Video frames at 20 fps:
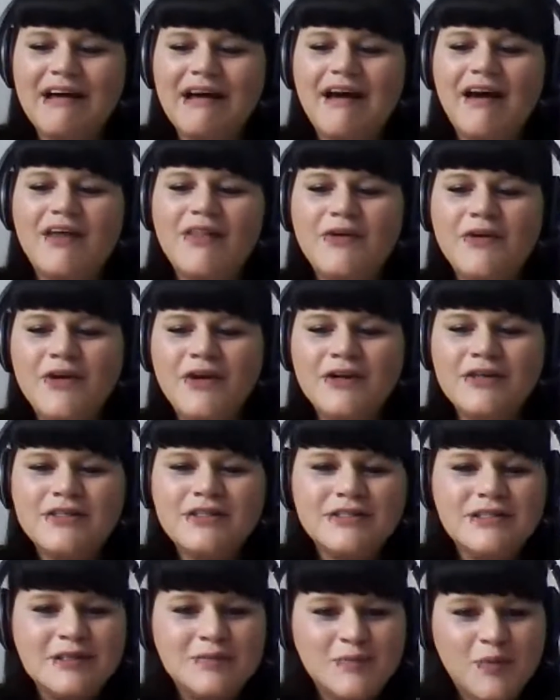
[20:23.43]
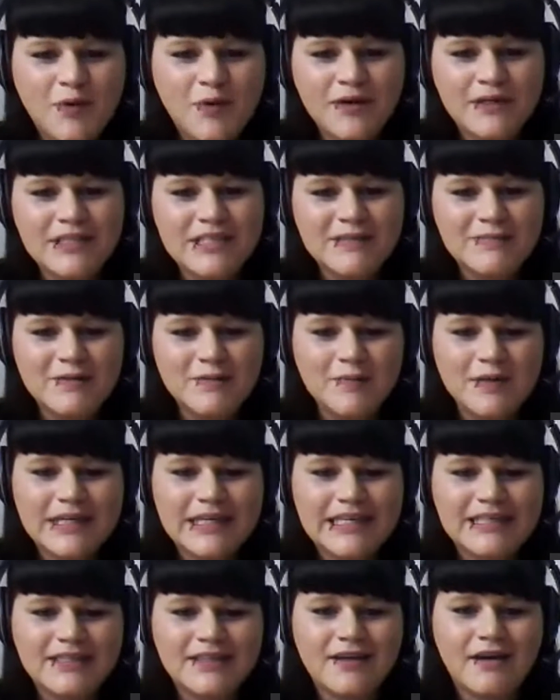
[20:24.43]
they're just important to me because
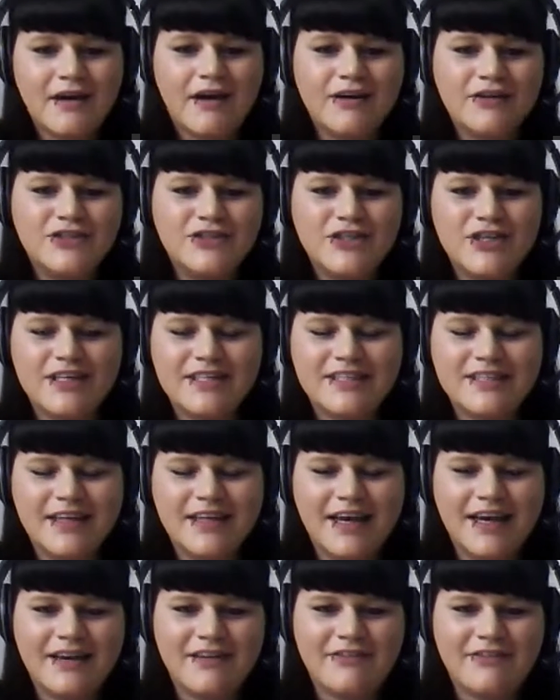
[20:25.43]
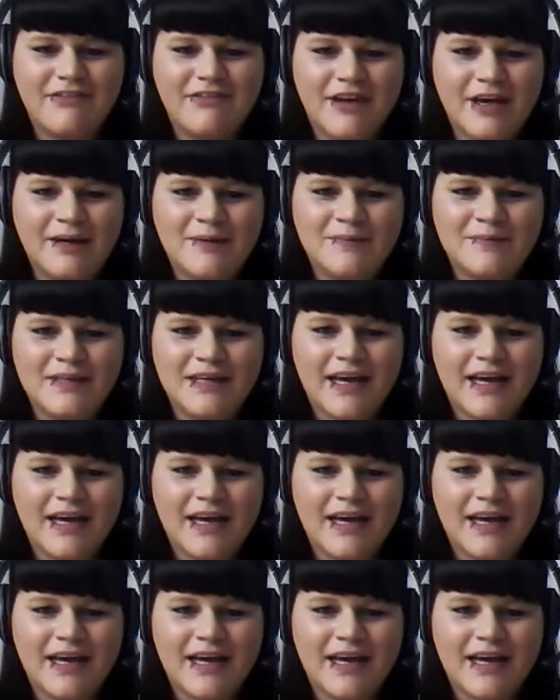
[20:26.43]
they are just like family.